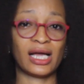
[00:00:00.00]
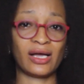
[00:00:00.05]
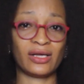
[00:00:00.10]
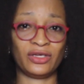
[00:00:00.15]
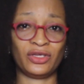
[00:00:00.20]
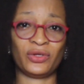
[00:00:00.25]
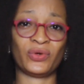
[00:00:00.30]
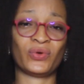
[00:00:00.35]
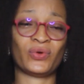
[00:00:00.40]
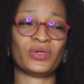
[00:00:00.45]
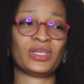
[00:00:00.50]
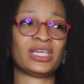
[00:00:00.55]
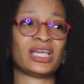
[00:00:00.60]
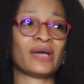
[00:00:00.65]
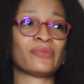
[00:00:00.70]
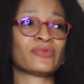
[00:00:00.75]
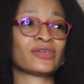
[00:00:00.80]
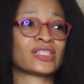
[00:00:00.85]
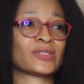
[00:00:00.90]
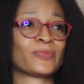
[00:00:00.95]
You know,
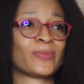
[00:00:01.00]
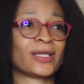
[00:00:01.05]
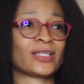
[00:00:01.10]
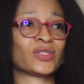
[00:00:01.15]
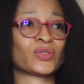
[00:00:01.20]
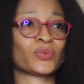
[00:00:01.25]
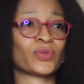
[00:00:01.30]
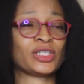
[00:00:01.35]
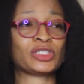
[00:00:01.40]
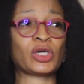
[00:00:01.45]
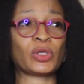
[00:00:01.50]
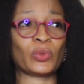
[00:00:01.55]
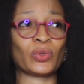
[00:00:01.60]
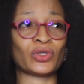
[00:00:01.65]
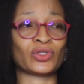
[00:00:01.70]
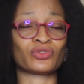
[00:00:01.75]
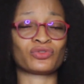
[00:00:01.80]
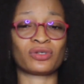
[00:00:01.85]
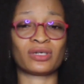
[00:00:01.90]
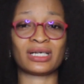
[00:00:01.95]
Iyabo's persuasion
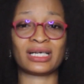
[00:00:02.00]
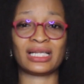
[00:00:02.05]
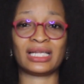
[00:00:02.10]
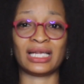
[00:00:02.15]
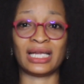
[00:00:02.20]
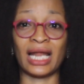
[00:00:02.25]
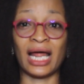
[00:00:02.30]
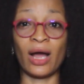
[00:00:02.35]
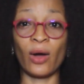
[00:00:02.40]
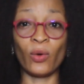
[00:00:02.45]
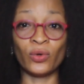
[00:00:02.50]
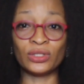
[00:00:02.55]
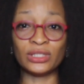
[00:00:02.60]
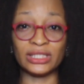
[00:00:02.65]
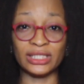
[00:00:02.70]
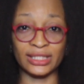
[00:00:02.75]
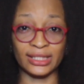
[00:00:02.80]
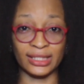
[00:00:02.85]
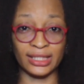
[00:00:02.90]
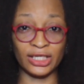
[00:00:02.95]
was stronger than her own
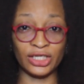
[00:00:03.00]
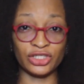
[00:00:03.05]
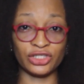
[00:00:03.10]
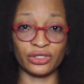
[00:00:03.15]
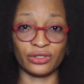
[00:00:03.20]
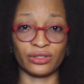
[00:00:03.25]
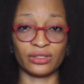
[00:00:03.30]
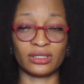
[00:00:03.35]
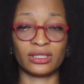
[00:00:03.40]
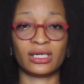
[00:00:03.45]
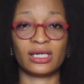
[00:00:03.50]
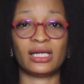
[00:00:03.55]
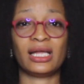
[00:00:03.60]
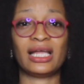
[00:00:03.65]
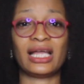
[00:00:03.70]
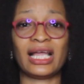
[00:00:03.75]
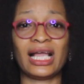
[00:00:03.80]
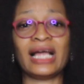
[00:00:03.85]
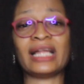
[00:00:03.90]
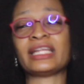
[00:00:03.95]
decision.
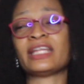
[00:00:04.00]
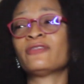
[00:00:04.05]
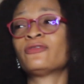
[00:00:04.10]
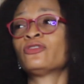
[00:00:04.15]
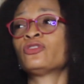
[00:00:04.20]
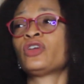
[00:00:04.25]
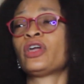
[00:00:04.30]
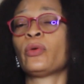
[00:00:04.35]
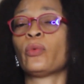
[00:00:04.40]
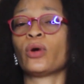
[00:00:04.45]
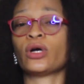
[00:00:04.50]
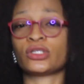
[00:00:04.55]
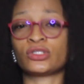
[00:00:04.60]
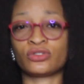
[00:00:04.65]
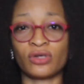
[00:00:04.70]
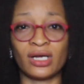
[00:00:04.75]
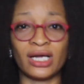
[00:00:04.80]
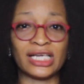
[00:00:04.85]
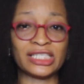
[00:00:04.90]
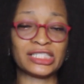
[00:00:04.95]
And even though it was
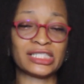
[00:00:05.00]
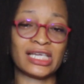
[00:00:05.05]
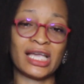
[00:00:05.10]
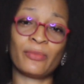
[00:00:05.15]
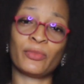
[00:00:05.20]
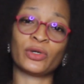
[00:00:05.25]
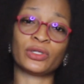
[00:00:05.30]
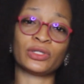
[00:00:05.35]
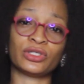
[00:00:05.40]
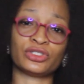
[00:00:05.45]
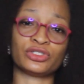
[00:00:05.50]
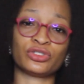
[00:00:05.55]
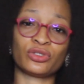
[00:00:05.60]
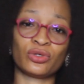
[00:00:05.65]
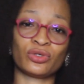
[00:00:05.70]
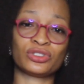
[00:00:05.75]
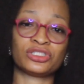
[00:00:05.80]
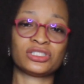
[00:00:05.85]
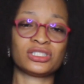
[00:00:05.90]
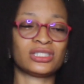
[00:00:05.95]
stronger, she came the
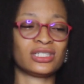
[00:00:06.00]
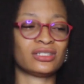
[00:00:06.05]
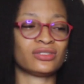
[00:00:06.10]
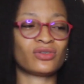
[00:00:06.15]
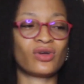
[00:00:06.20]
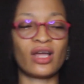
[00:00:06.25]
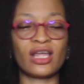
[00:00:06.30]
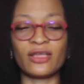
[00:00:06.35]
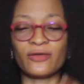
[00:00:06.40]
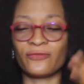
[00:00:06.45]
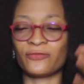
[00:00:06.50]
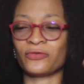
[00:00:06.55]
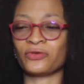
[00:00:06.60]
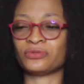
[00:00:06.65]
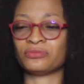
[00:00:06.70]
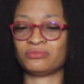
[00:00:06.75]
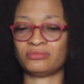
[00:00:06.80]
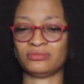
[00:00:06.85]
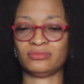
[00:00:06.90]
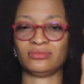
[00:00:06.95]
show, she did not
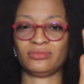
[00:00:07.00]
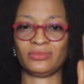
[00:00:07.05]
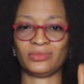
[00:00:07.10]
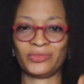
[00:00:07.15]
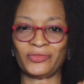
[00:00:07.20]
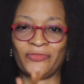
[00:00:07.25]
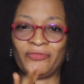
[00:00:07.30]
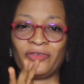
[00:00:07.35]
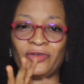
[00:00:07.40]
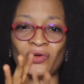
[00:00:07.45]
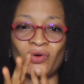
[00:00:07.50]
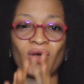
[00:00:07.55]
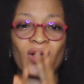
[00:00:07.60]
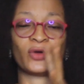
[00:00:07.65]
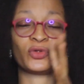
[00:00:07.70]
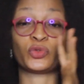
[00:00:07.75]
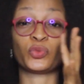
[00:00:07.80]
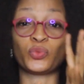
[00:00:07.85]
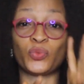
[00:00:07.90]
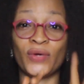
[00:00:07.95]
even figure
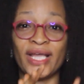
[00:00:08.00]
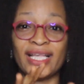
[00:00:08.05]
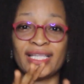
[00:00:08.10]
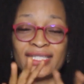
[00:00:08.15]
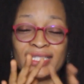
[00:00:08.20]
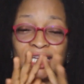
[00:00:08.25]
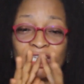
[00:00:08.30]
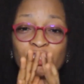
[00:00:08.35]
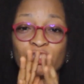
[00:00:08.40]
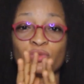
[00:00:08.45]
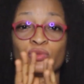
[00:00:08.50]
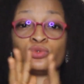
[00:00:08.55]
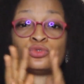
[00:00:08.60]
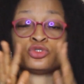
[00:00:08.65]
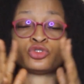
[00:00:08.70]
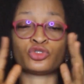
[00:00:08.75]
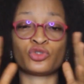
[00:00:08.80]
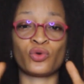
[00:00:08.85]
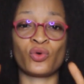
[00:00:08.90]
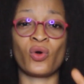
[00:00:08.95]
out ways that she could
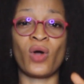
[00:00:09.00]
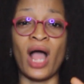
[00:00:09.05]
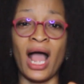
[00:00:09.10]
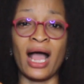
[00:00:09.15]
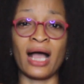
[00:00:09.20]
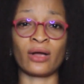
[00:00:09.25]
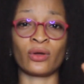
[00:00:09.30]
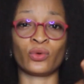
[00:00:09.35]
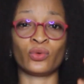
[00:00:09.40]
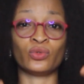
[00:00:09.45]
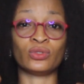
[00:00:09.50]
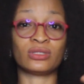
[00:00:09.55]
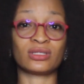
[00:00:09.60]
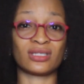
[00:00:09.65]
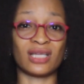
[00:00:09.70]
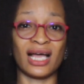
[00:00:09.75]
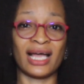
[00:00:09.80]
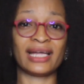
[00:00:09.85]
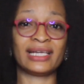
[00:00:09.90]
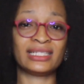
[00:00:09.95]
show her good
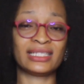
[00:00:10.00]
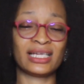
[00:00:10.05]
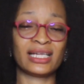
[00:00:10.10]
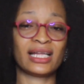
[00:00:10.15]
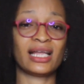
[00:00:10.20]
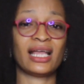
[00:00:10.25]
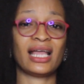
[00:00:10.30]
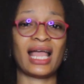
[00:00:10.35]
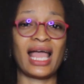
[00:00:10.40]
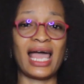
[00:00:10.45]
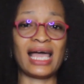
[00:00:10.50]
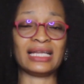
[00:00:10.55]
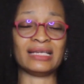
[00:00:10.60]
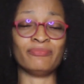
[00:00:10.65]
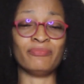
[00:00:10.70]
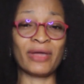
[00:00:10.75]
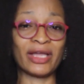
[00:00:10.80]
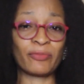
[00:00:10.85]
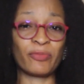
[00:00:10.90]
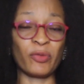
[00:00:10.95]
side
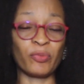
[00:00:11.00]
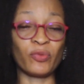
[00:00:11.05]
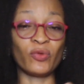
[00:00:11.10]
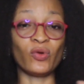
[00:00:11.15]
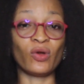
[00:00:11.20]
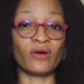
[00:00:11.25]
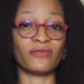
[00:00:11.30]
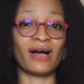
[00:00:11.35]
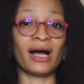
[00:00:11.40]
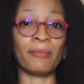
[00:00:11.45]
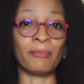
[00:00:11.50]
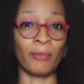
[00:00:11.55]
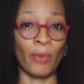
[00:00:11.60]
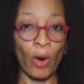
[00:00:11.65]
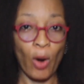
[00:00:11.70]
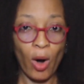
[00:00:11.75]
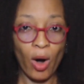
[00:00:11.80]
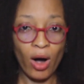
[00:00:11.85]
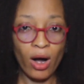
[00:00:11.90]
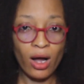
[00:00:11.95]
and make people love her
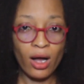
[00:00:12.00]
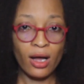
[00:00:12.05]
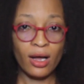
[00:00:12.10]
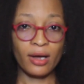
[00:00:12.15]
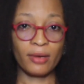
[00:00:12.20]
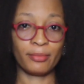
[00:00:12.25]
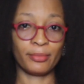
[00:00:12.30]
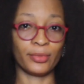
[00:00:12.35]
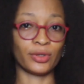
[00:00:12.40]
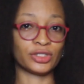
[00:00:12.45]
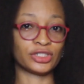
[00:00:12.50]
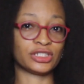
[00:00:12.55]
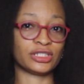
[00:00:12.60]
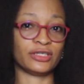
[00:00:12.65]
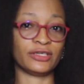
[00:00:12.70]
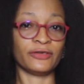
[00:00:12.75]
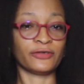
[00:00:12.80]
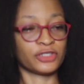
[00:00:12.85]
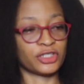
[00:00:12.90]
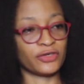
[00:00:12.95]
more. But
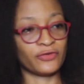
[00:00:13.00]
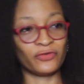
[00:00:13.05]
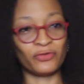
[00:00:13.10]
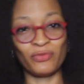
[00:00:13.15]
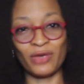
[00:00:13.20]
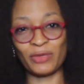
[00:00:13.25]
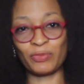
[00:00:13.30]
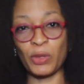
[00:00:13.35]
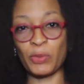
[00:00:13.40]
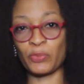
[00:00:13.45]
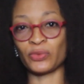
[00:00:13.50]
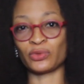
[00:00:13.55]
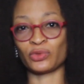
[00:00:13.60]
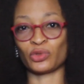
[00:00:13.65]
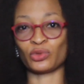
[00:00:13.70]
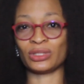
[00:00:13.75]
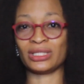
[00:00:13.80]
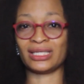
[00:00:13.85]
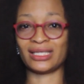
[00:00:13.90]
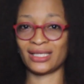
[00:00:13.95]
she even made people
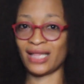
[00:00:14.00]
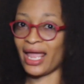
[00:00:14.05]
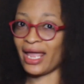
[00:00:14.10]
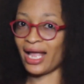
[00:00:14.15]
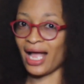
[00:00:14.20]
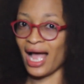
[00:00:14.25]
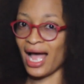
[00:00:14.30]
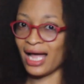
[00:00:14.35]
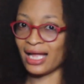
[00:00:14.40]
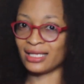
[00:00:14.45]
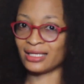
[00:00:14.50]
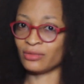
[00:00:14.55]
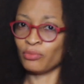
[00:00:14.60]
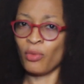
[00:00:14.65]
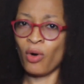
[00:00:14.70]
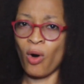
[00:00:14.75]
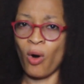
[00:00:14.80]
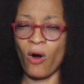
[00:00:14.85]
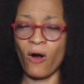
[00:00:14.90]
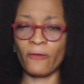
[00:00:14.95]
to dislike her the
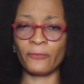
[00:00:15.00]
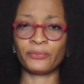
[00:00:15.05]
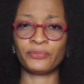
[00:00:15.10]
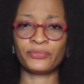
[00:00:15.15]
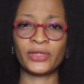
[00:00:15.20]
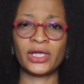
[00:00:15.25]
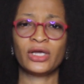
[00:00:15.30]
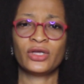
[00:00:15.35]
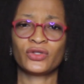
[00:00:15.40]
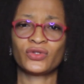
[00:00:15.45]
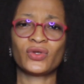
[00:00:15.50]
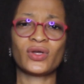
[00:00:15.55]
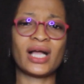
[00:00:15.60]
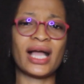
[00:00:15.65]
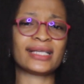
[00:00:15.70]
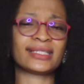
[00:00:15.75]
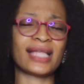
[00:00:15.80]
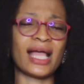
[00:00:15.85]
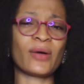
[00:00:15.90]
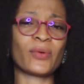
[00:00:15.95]
more. So
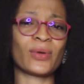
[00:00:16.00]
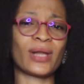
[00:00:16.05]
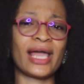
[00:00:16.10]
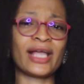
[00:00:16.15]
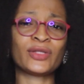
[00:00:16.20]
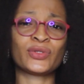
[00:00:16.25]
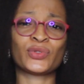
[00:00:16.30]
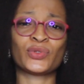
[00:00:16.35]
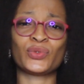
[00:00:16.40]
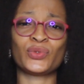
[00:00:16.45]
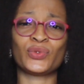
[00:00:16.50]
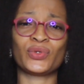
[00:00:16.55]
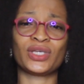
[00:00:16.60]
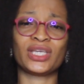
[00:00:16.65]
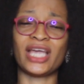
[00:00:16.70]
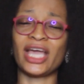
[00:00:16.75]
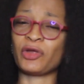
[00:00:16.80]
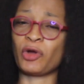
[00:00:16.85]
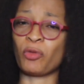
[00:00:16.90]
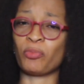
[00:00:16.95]
guys, I would like to
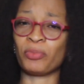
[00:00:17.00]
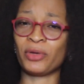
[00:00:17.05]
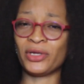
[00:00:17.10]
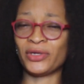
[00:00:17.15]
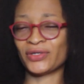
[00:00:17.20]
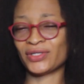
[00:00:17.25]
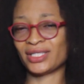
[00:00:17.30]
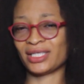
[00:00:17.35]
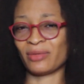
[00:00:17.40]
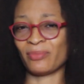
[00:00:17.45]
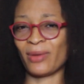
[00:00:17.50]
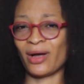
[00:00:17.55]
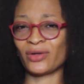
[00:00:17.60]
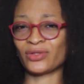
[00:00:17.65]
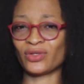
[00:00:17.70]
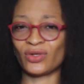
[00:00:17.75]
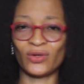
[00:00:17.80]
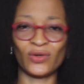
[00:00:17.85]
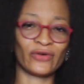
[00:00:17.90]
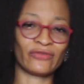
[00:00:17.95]
hear your opinions
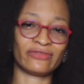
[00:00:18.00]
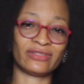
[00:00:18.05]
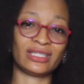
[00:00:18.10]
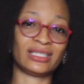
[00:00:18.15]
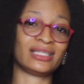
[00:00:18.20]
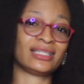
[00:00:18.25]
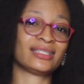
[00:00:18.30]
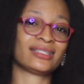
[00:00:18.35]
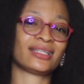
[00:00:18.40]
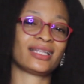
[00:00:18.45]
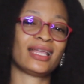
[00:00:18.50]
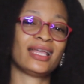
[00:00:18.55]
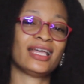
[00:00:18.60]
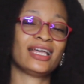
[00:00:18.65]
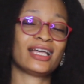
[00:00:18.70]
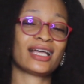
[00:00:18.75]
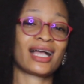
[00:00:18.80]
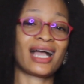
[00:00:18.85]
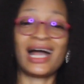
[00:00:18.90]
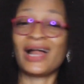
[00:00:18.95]
about all of this.
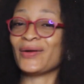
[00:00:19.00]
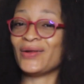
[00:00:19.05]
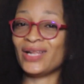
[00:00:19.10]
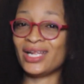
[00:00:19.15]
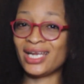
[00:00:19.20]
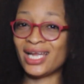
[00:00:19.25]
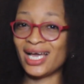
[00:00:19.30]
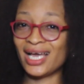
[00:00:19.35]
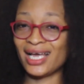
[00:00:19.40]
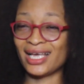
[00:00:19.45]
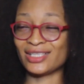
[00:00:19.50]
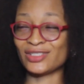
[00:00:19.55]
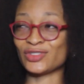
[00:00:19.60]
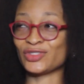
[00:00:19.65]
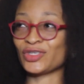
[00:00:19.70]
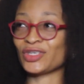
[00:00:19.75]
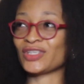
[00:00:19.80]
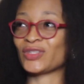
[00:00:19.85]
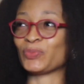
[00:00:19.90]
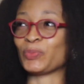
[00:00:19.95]
Carolina has
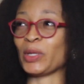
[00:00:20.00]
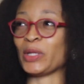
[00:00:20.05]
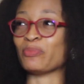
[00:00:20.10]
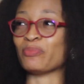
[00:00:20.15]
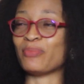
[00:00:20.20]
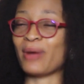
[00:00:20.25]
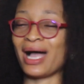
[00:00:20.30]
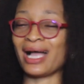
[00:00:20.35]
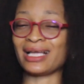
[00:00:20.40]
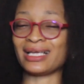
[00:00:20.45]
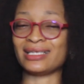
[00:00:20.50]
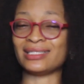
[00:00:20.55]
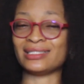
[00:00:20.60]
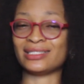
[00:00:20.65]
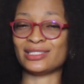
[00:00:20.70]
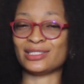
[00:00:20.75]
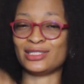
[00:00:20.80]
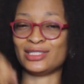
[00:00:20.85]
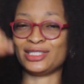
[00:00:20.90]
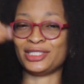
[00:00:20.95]
just been bagging
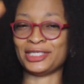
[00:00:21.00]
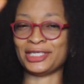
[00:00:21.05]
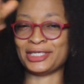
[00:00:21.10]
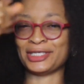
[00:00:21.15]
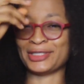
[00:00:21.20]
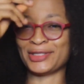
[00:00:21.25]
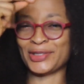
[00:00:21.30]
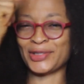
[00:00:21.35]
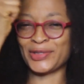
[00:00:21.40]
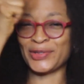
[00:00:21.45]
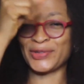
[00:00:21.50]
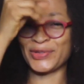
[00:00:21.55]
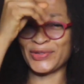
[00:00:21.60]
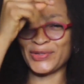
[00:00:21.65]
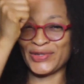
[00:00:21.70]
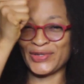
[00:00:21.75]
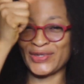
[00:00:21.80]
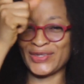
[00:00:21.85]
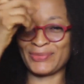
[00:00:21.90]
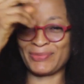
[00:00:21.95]
the
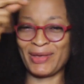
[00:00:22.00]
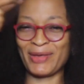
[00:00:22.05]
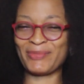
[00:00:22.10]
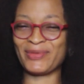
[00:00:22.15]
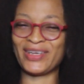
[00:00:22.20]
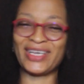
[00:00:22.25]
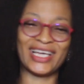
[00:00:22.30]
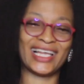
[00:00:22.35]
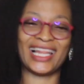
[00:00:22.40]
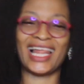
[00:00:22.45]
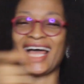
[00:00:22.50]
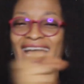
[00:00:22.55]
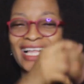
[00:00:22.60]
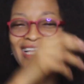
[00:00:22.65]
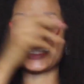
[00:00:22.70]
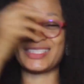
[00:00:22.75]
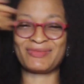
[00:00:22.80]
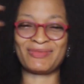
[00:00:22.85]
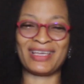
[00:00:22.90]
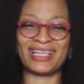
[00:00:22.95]
deals. Baby girl
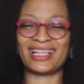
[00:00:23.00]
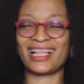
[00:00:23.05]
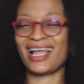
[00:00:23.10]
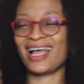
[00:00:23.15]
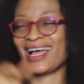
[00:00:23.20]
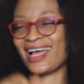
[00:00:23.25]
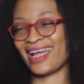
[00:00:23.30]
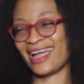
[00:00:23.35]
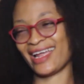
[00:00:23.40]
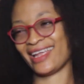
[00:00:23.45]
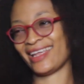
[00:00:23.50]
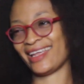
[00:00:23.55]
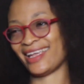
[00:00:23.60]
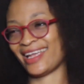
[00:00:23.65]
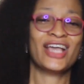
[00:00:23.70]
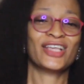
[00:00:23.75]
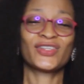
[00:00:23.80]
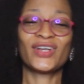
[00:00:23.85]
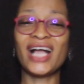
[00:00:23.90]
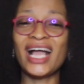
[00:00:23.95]
has been,
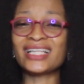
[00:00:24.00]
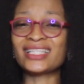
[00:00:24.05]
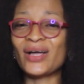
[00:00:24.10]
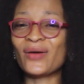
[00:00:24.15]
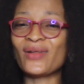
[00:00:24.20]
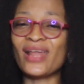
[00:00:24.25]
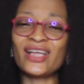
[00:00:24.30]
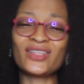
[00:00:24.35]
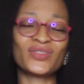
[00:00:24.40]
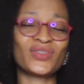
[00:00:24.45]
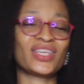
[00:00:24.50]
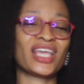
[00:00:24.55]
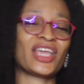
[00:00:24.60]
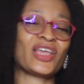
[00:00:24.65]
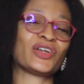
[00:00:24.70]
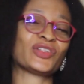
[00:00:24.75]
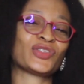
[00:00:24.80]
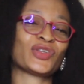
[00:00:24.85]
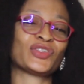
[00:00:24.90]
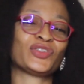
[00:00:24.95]
So guys, I would like to hear
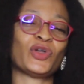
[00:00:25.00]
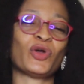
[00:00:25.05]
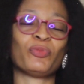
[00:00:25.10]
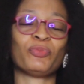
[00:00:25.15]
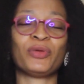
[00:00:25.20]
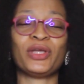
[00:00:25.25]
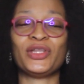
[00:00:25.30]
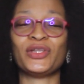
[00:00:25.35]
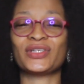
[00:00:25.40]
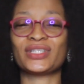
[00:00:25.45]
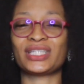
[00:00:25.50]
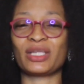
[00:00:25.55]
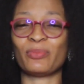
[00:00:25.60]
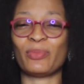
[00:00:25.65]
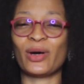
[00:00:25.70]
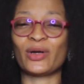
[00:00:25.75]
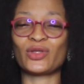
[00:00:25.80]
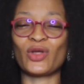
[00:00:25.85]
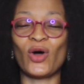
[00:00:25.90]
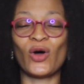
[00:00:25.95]
your thoughts, your opinions
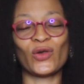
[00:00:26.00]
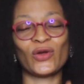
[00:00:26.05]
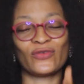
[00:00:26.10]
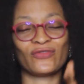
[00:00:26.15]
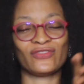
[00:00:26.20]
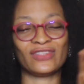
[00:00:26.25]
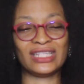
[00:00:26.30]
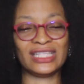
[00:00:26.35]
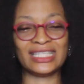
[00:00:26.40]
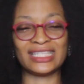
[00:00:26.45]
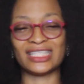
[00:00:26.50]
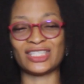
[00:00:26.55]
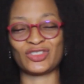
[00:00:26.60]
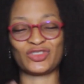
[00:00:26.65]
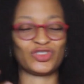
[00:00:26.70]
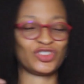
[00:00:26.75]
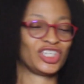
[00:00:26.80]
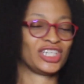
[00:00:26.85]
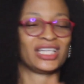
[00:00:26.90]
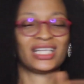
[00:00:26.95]
about all of
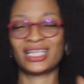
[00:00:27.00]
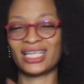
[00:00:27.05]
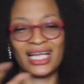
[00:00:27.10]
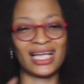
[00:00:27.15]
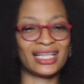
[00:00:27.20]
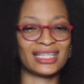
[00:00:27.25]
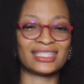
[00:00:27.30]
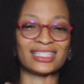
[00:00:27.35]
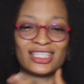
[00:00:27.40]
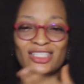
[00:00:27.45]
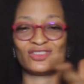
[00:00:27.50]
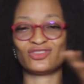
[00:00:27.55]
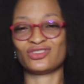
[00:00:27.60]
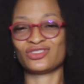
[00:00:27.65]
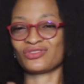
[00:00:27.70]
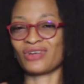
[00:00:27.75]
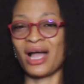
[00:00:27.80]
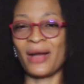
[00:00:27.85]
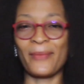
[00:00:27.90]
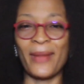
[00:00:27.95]
this shenanigans, this
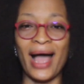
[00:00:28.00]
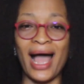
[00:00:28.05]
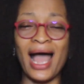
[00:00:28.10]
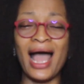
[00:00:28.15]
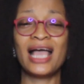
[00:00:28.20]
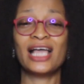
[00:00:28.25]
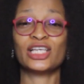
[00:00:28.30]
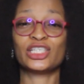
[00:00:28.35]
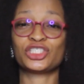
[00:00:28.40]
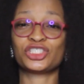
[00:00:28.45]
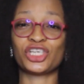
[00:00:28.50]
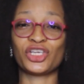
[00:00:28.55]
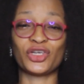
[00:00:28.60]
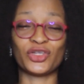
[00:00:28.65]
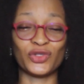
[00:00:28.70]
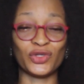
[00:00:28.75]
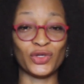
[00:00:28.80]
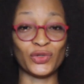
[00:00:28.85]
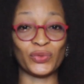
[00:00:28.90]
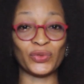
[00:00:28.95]
drama. Share
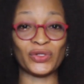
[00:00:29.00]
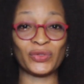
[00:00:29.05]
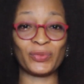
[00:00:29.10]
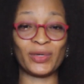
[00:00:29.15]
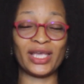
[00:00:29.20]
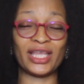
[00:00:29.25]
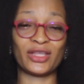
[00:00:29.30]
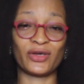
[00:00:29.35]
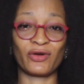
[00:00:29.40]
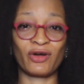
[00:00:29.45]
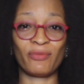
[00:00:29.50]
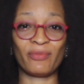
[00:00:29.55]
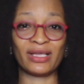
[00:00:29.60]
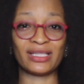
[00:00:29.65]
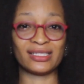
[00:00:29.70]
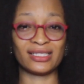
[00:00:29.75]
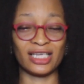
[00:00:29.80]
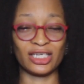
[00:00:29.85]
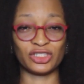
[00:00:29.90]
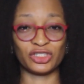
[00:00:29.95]
your thoughts with me in the
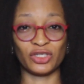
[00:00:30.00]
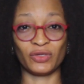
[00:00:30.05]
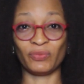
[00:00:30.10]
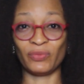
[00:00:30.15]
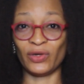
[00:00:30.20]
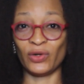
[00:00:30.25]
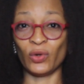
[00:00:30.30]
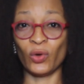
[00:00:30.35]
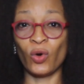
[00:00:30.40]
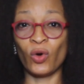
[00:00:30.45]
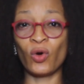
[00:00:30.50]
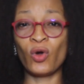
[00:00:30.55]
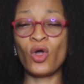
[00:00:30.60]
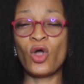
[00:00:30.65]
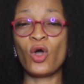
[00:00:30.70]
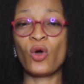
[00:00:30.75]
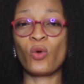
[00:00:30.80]
comment section below.